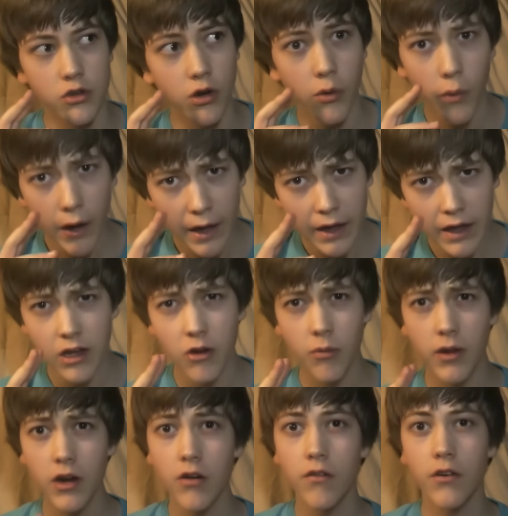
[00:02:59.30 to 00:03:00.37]
So in a way,
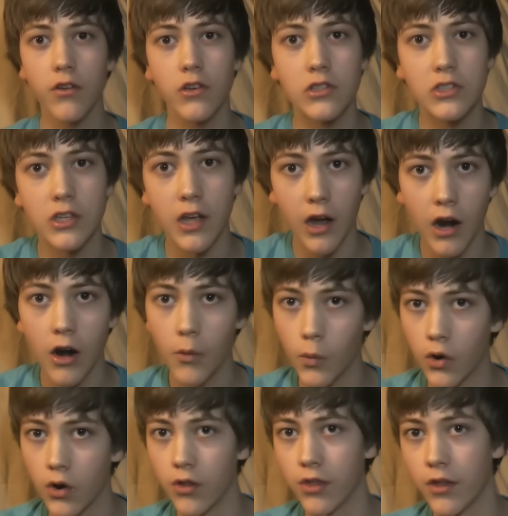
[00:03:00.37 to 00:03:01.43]
we don't really see our
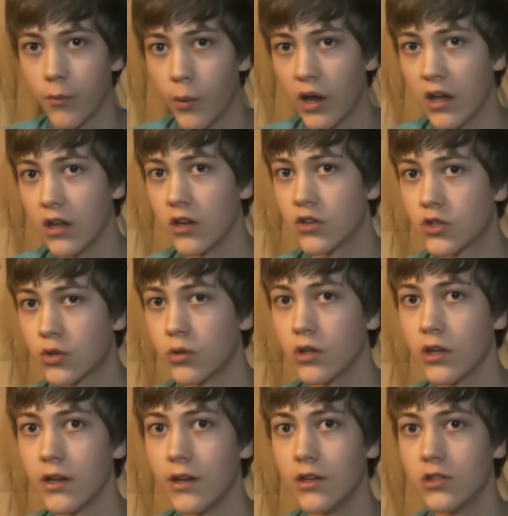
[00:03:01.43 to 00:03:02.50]
world the way it
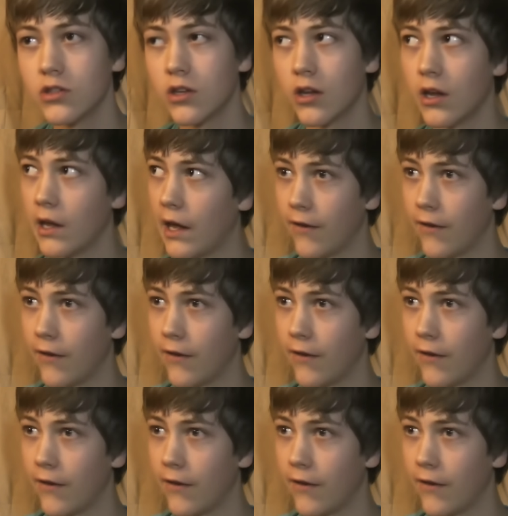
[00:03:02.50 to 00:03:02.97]
truly is.